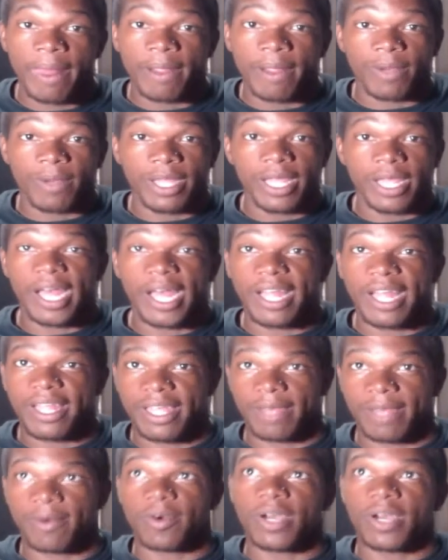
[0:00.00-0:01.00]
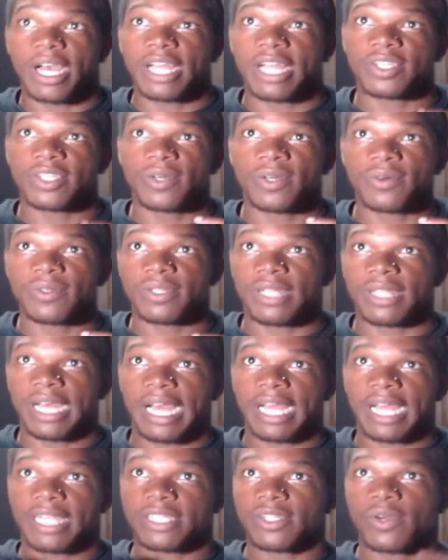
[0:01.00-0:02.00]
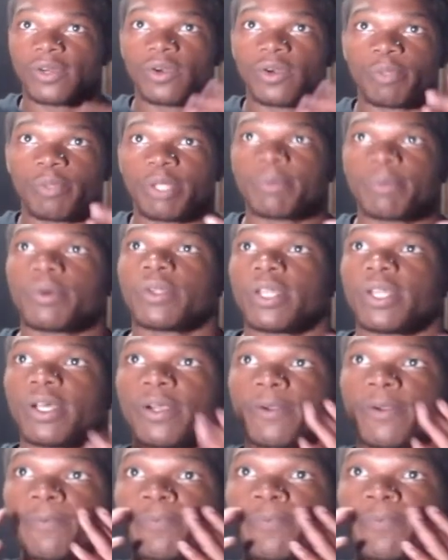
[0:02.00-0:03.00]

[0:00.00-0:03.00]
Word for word: Yeah, I told I told people though,